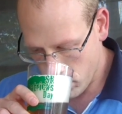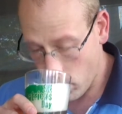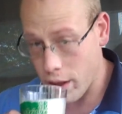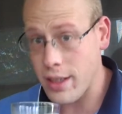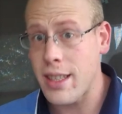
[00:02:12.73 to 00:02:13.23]

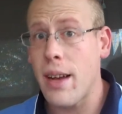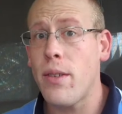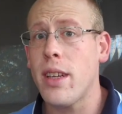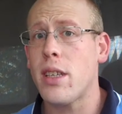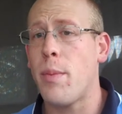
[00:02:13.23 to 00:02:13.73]
Well, this
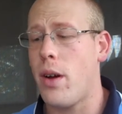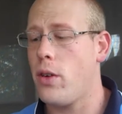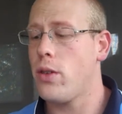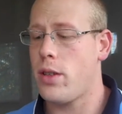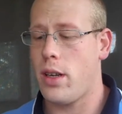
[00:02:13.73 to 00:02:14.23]
definitely
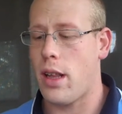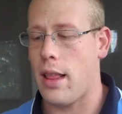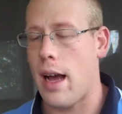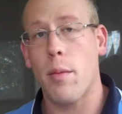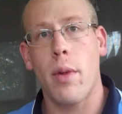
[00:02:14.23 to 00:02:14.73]
smells a
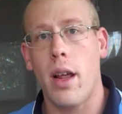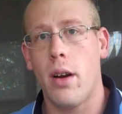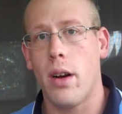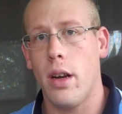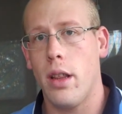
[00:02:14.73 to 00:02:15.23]
lot
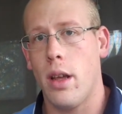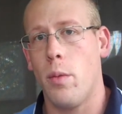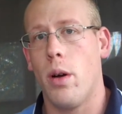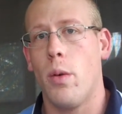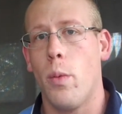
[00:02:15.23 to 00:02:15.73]
better
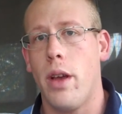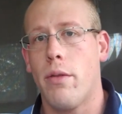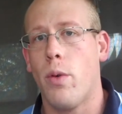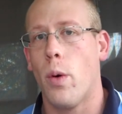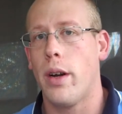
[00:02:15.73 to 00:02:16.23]
than what week
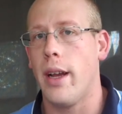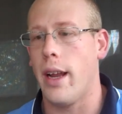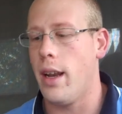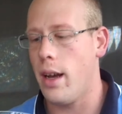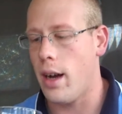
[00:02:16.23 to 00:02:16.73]
4 did.